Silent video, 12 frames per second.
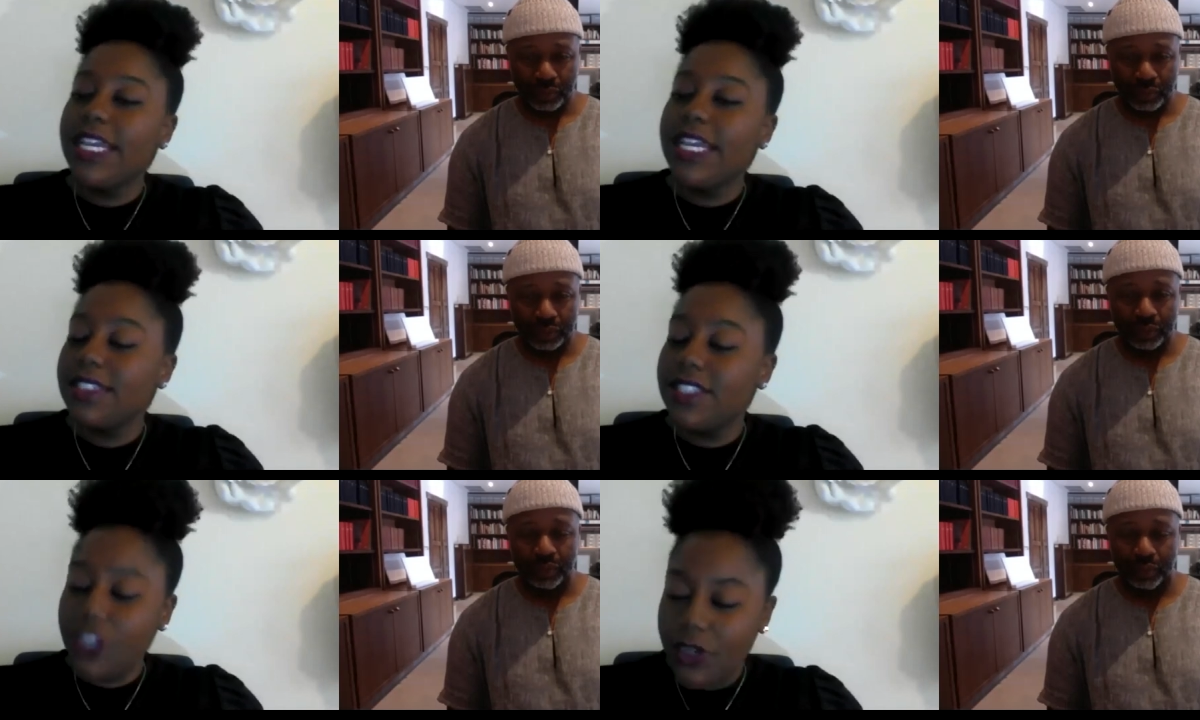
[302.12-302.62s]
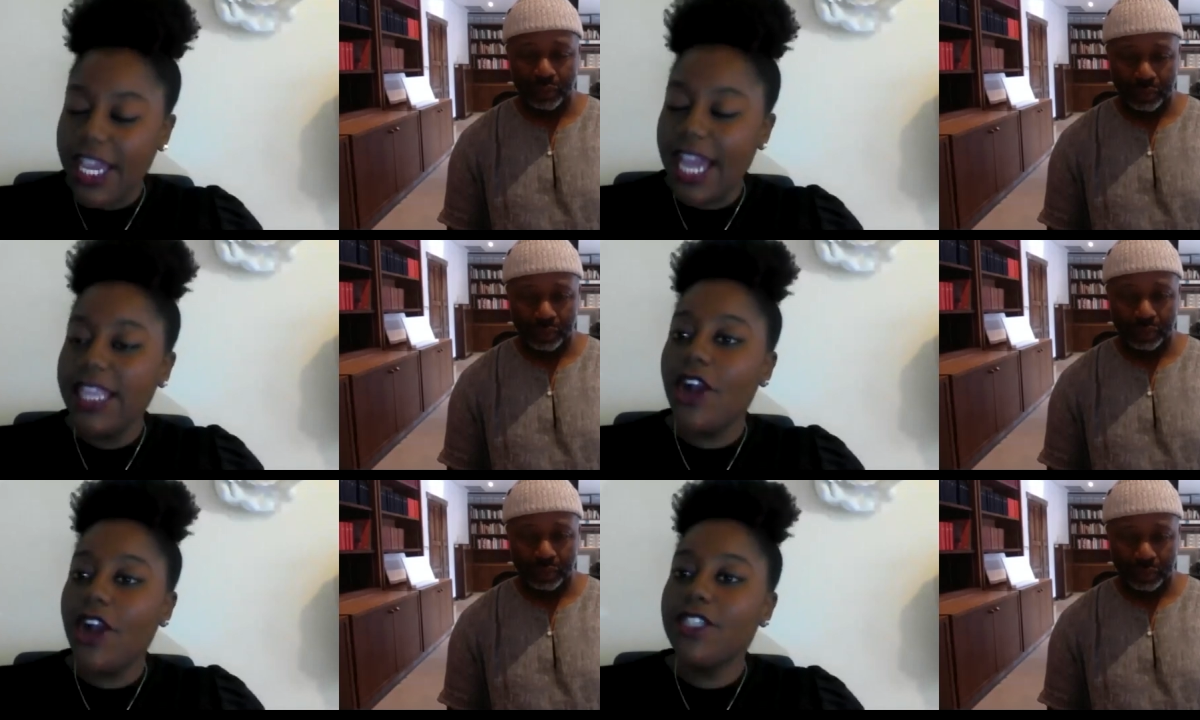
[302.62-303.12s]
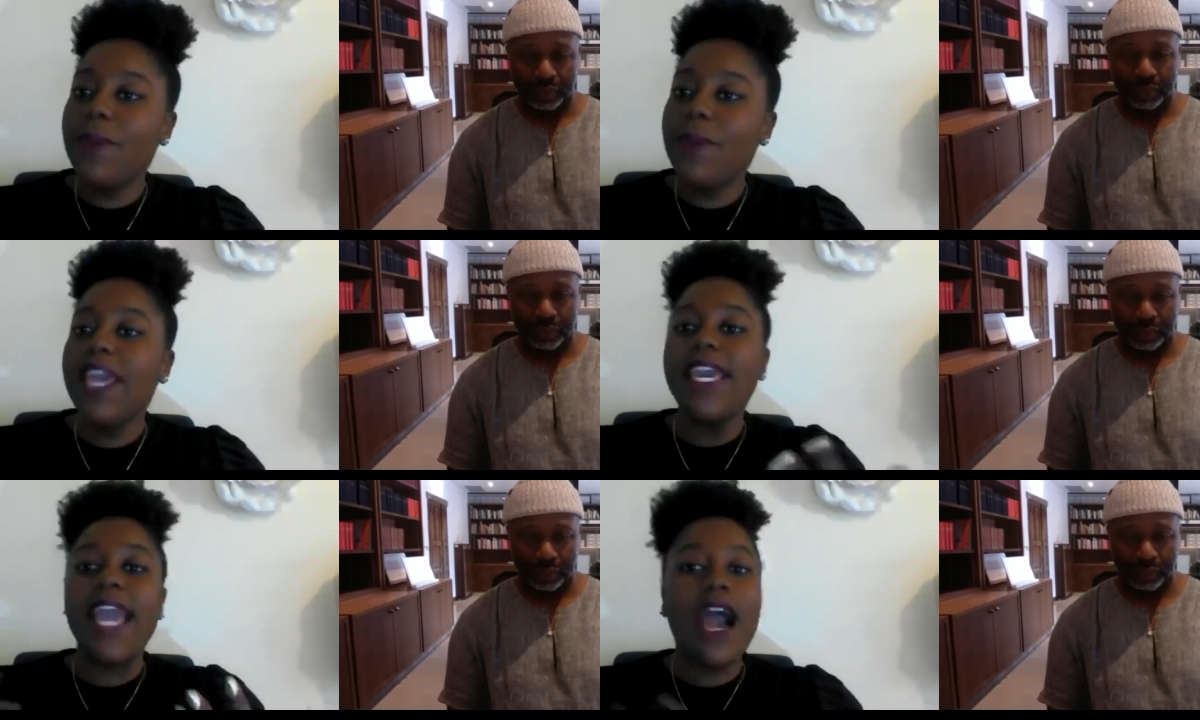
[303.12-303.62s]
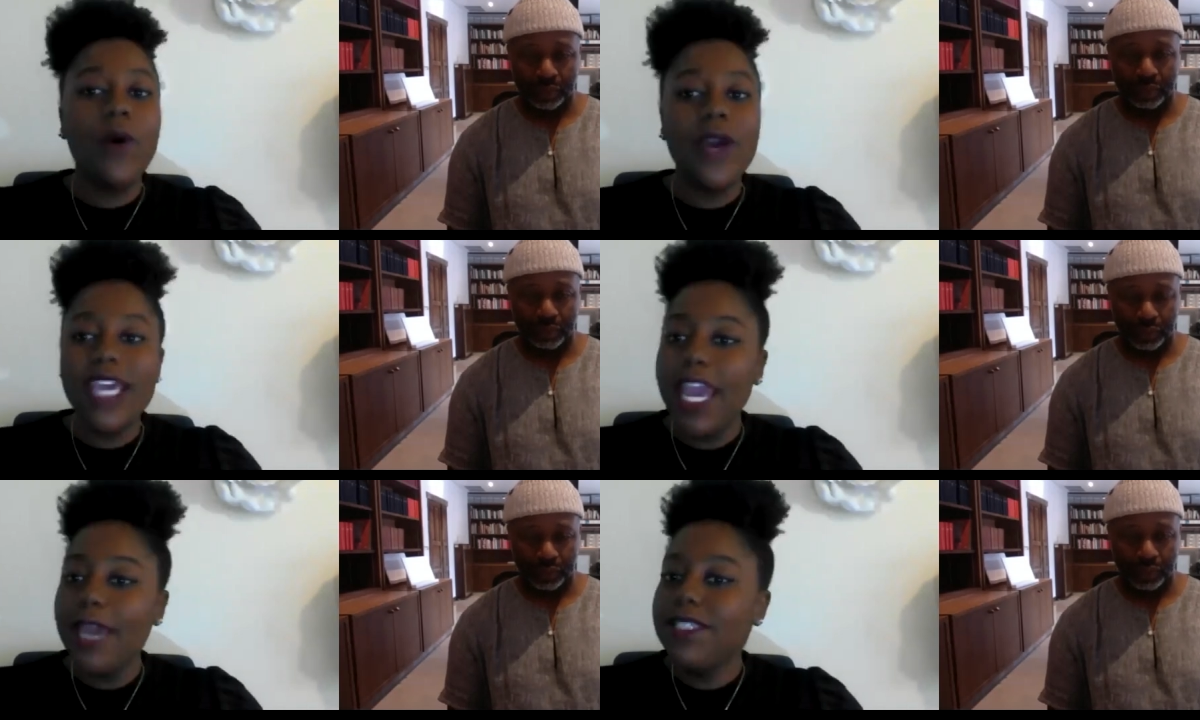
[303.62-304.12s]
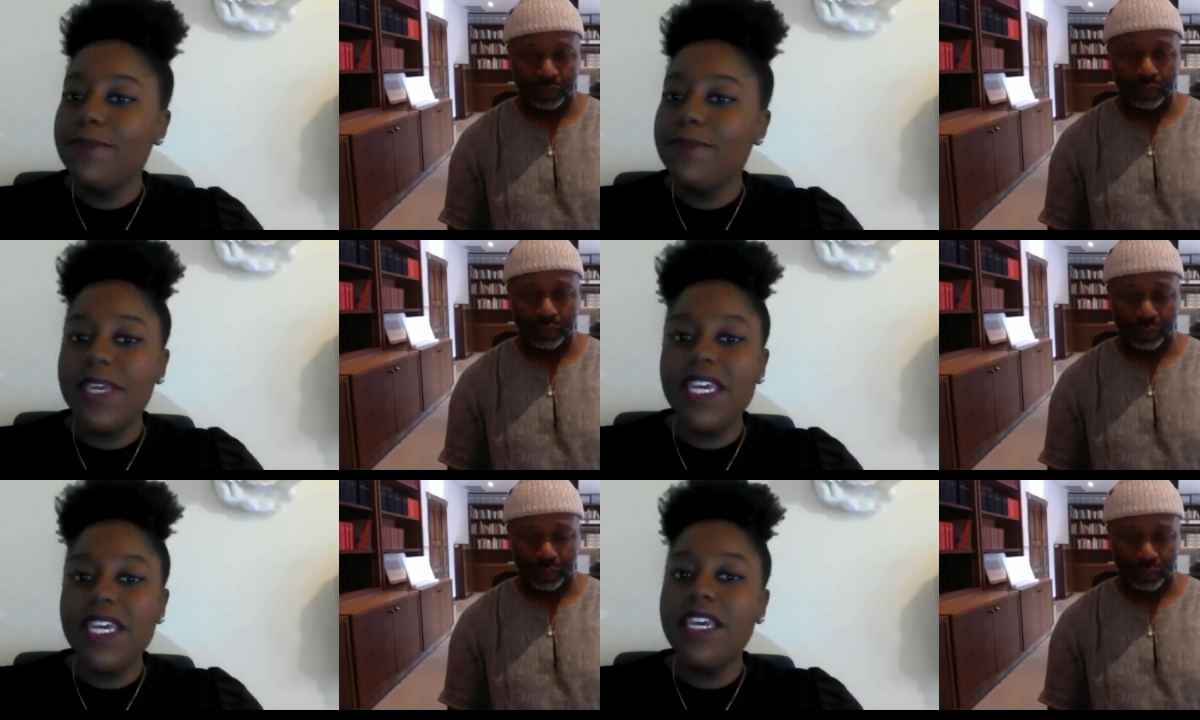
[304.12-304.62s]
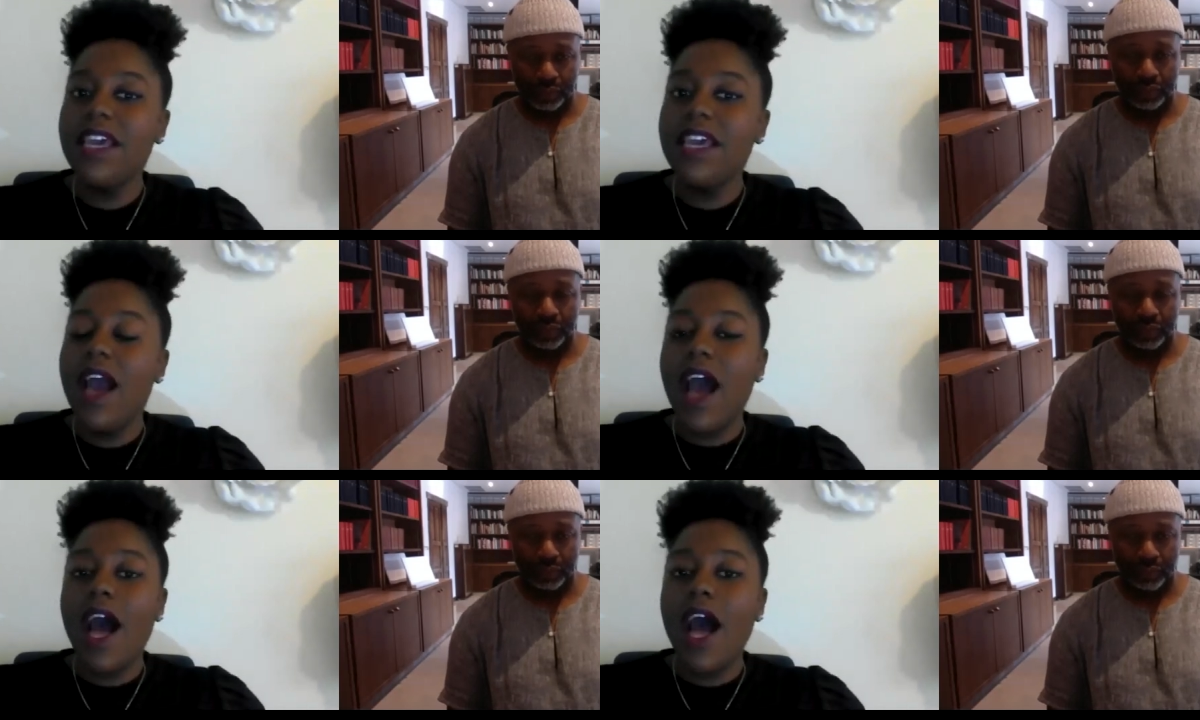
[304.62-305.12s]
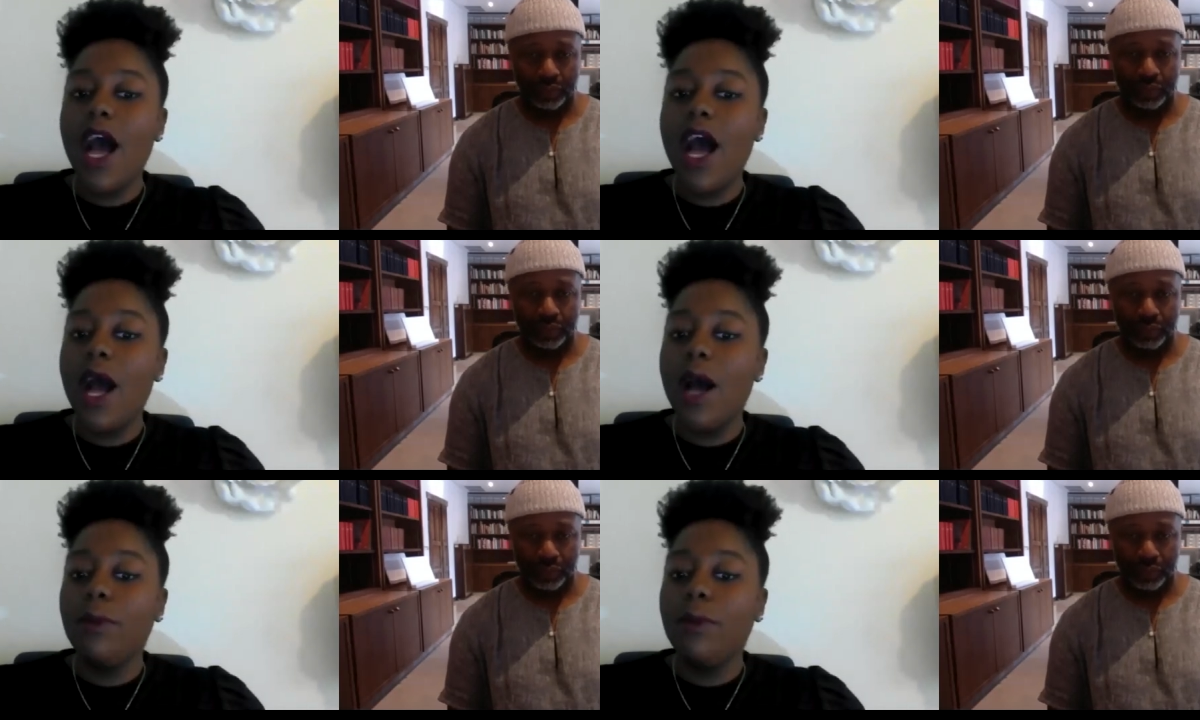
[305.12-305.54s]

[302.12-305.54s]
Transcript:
Speaker 1: Stony Island Arts Bank, how it came to be, um,